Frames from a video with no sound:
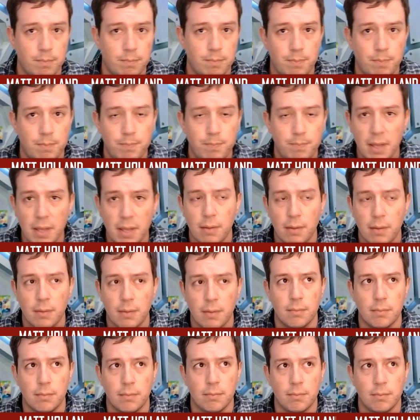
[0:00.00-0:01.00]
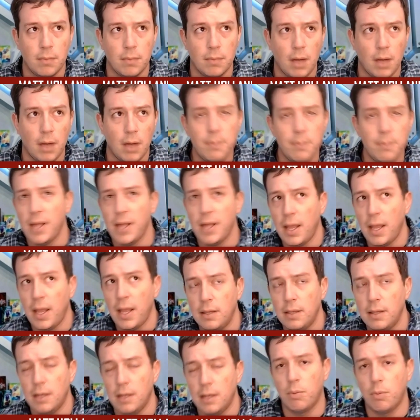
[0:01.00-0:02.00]
Big
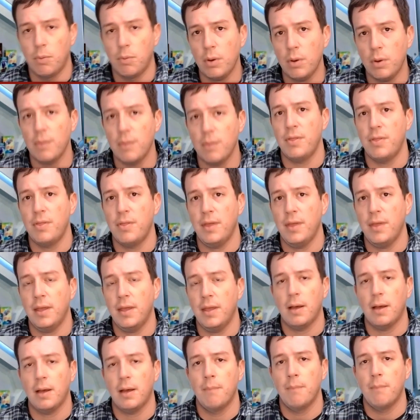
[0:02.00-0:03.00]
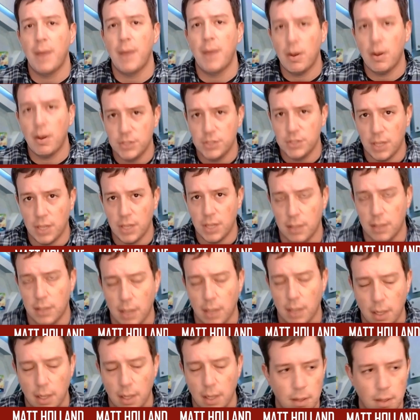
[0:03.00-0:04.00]
update and important thing about Gen
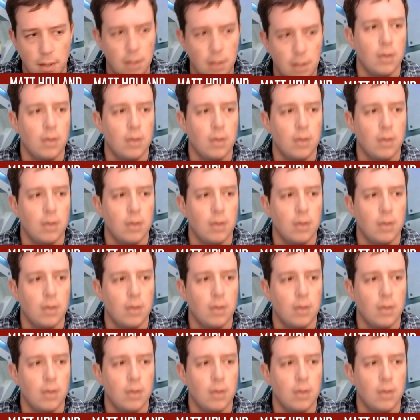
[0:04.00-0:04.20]
Con.